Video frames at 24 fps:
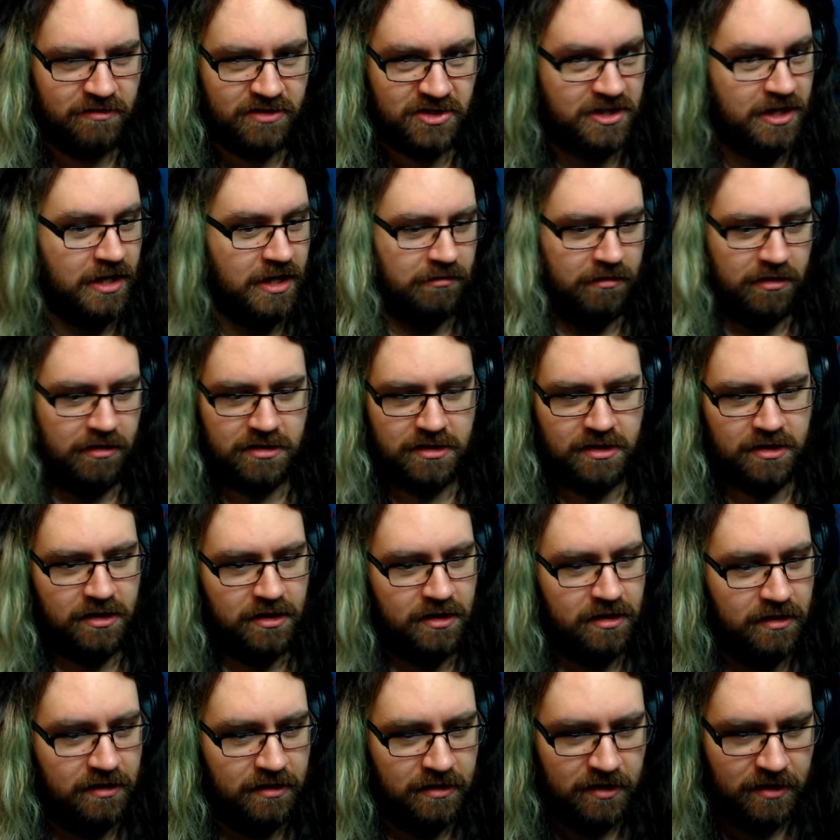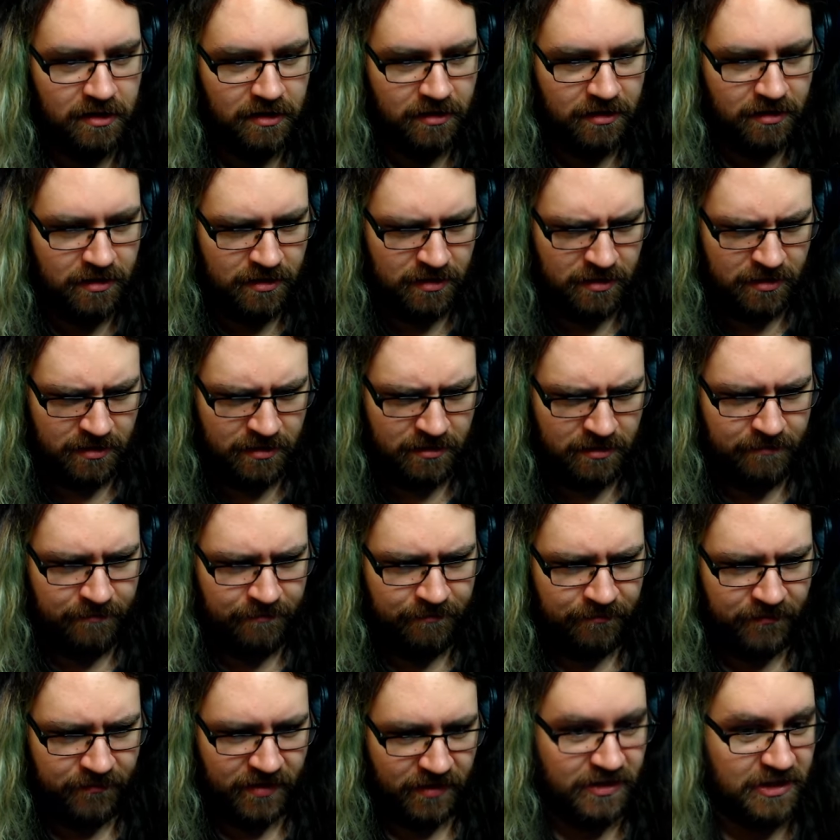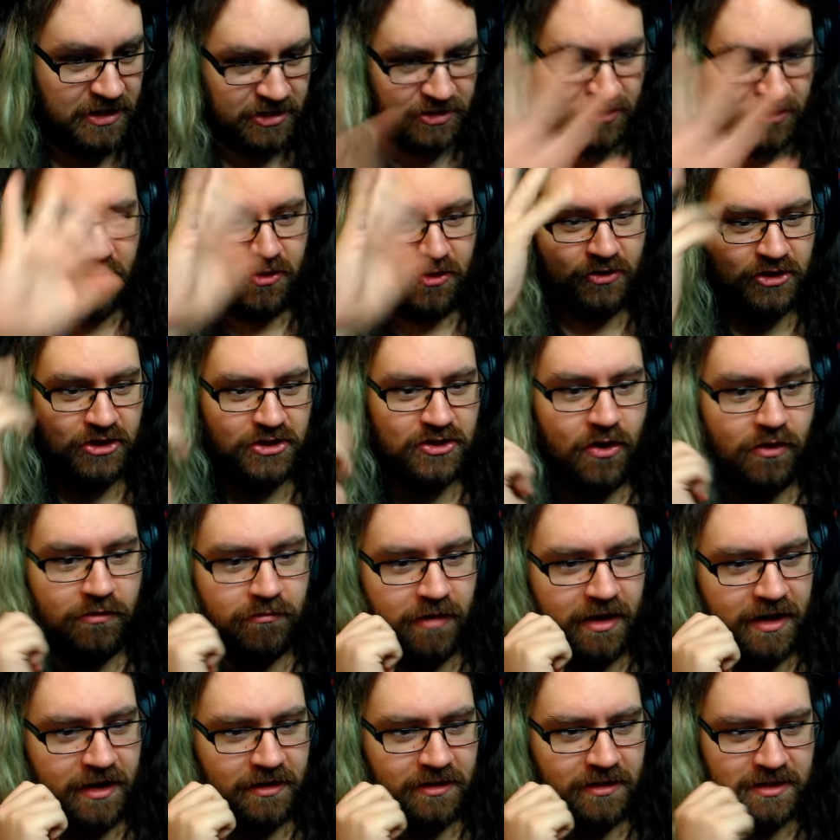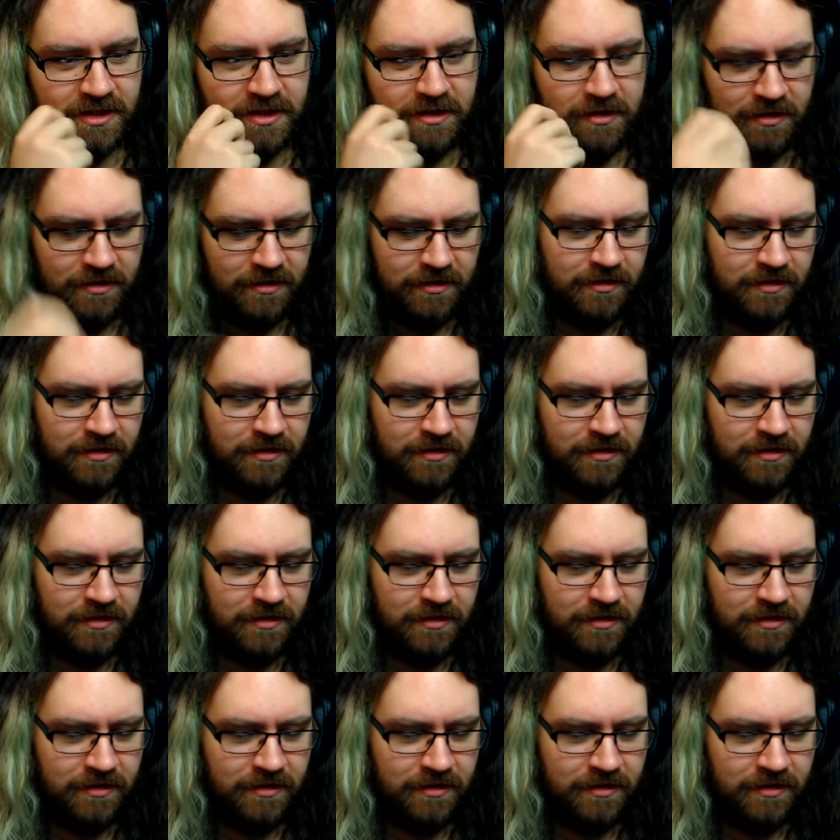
Seriously. This is all just on rails.